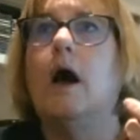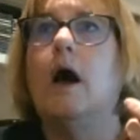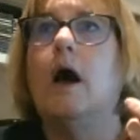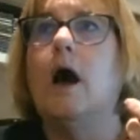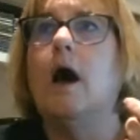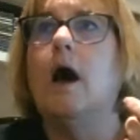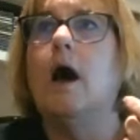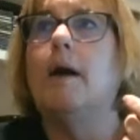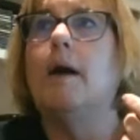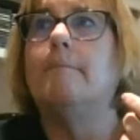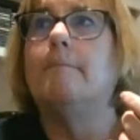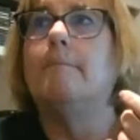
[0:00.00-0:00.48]

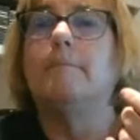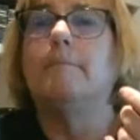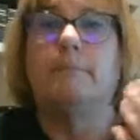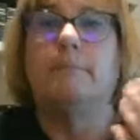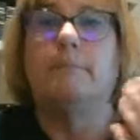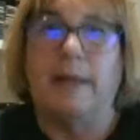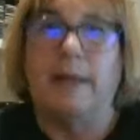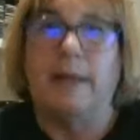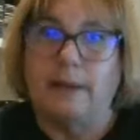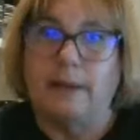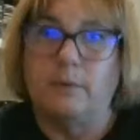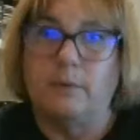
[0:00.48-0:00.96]

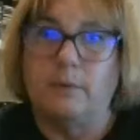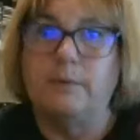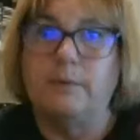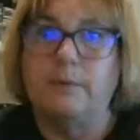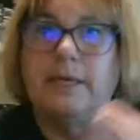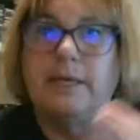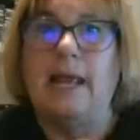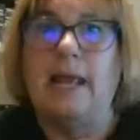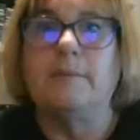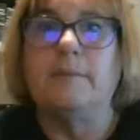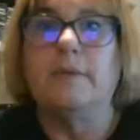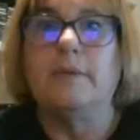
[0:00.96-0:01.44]
Black
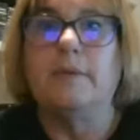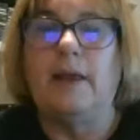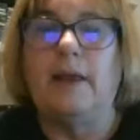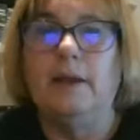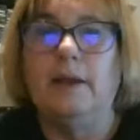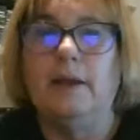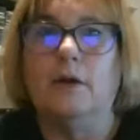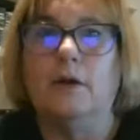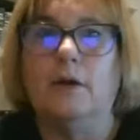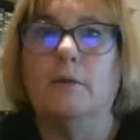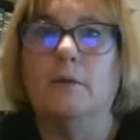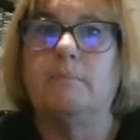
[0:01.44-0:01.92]
women came
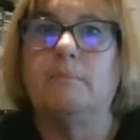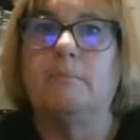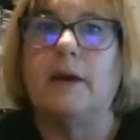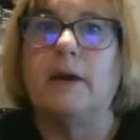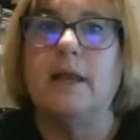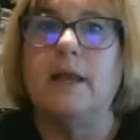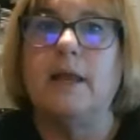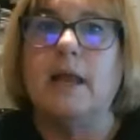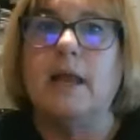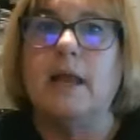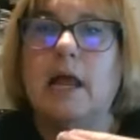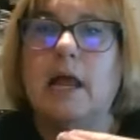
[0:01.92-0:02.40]
later,
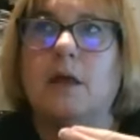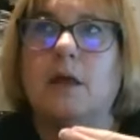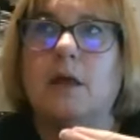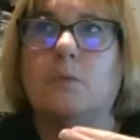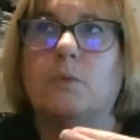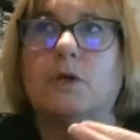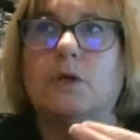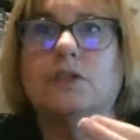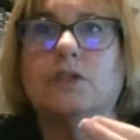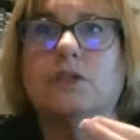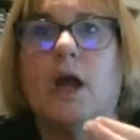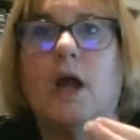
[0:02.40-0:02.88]
but
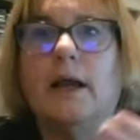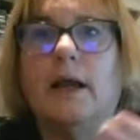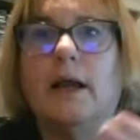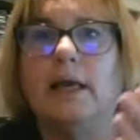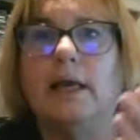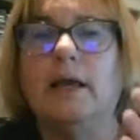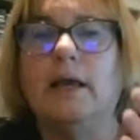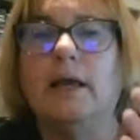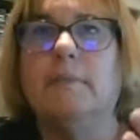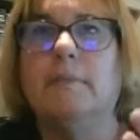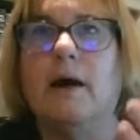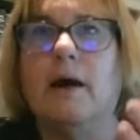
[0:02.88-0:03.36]
we're
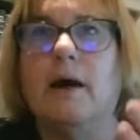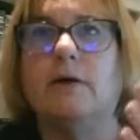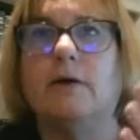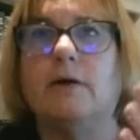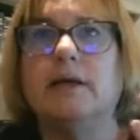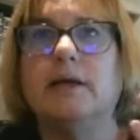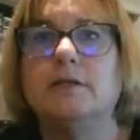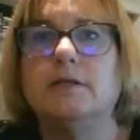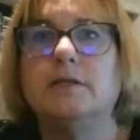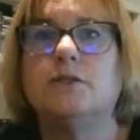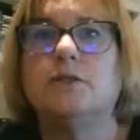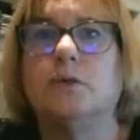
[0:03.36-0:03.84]
talking about
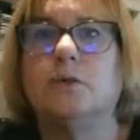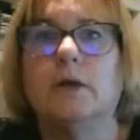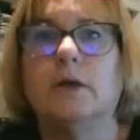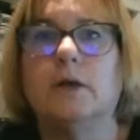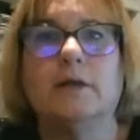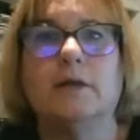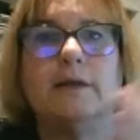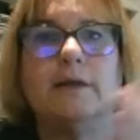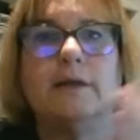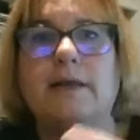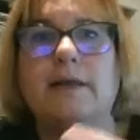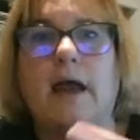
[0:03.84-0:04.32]

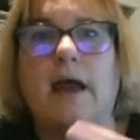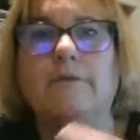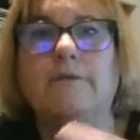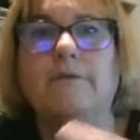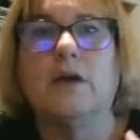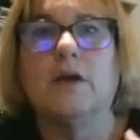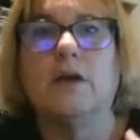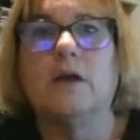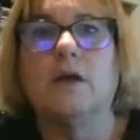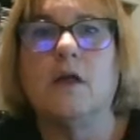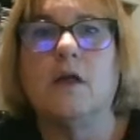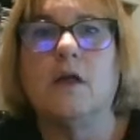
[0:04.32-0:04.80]
historically not
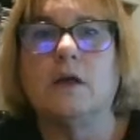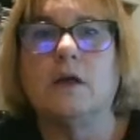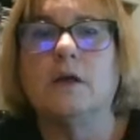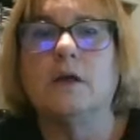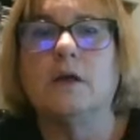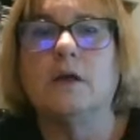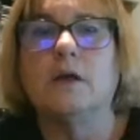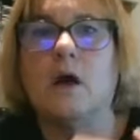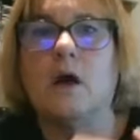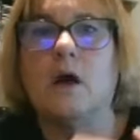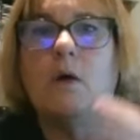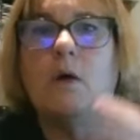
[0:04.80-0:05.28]
very long
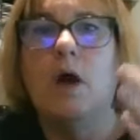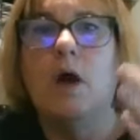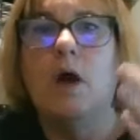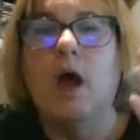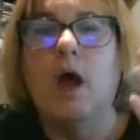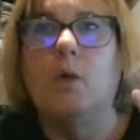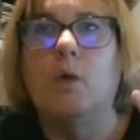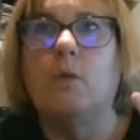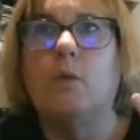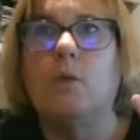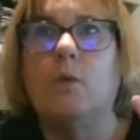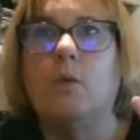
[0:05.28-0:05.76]
ago
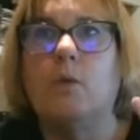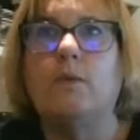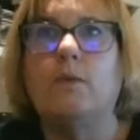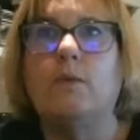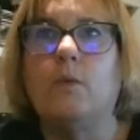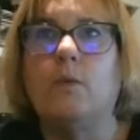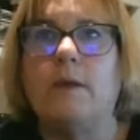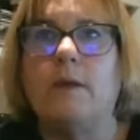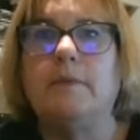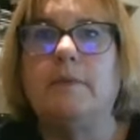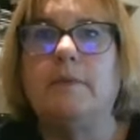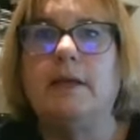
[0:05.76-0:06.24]

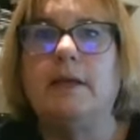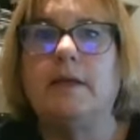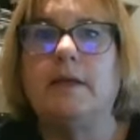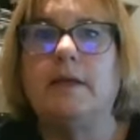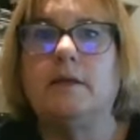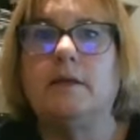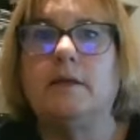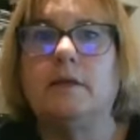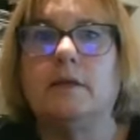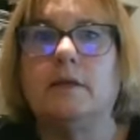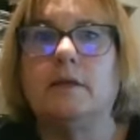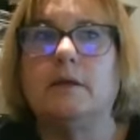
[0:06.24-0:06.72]
when
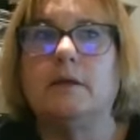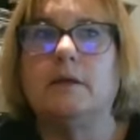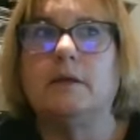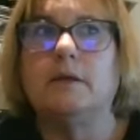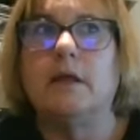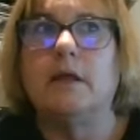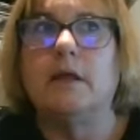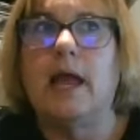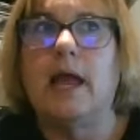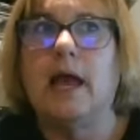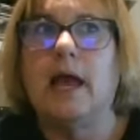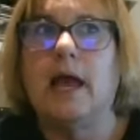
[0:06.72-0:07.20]
women
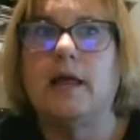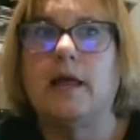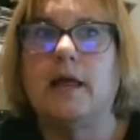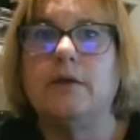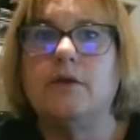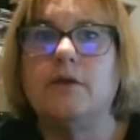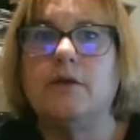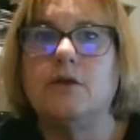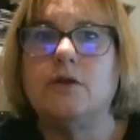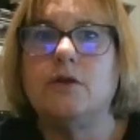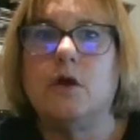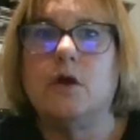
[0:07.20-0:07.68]

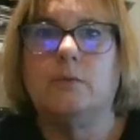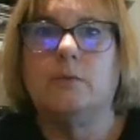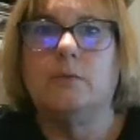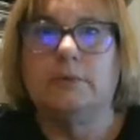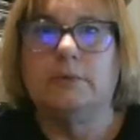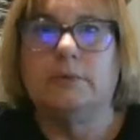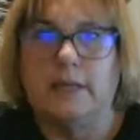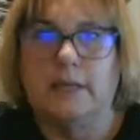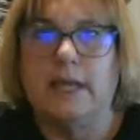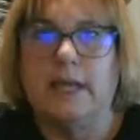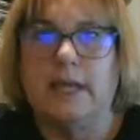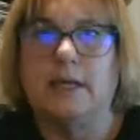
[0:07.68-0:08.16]
had no
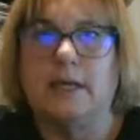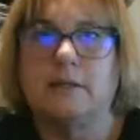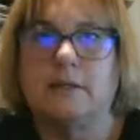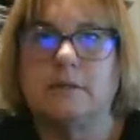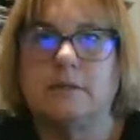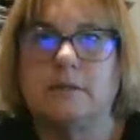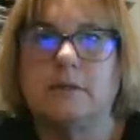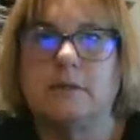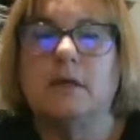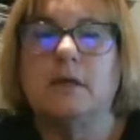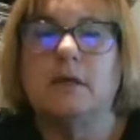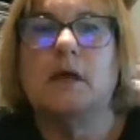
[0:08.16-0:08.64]

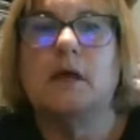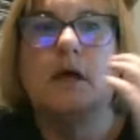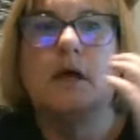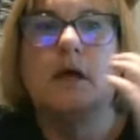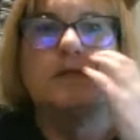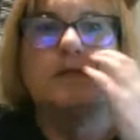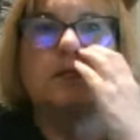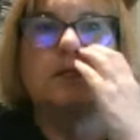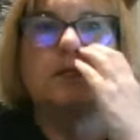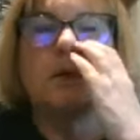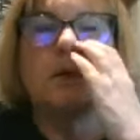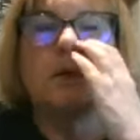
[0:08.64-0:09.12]
place.
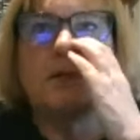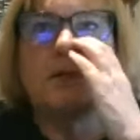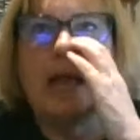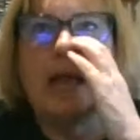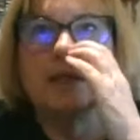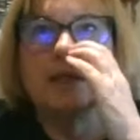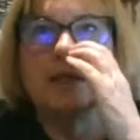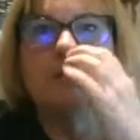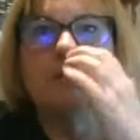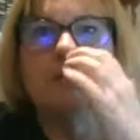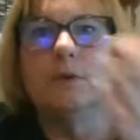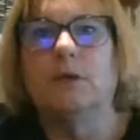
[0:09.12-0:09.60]
So
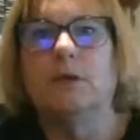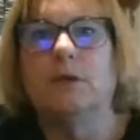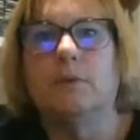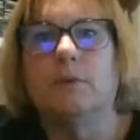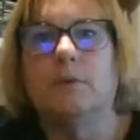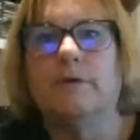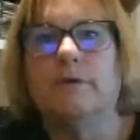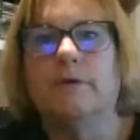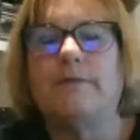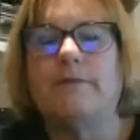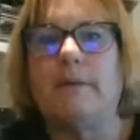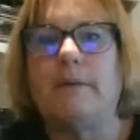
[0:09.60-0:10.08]
that's really
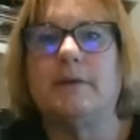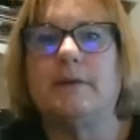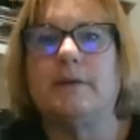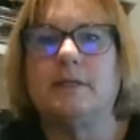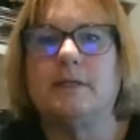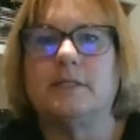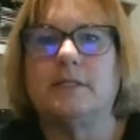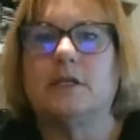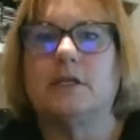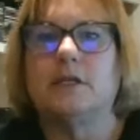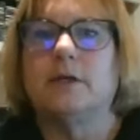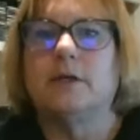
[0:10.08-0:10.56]
where
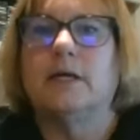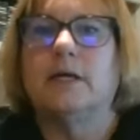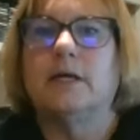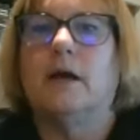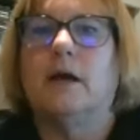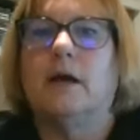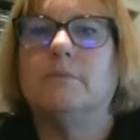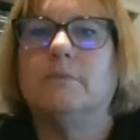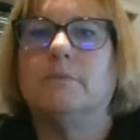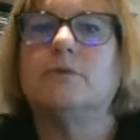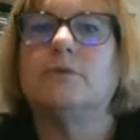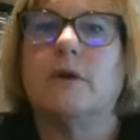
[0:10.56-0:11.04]
feminist theory
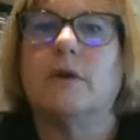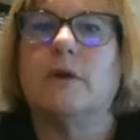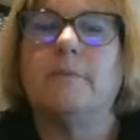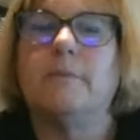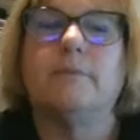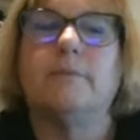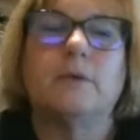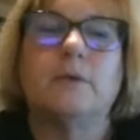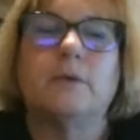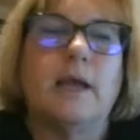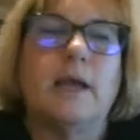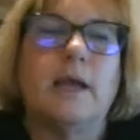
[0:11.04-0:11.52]
comes from.
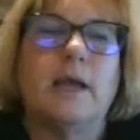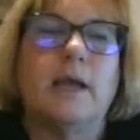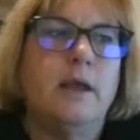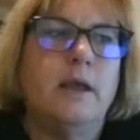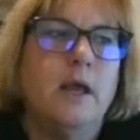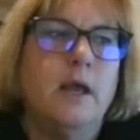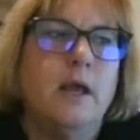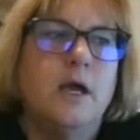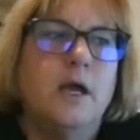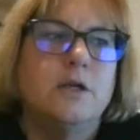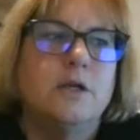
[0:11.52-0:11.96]
Okay.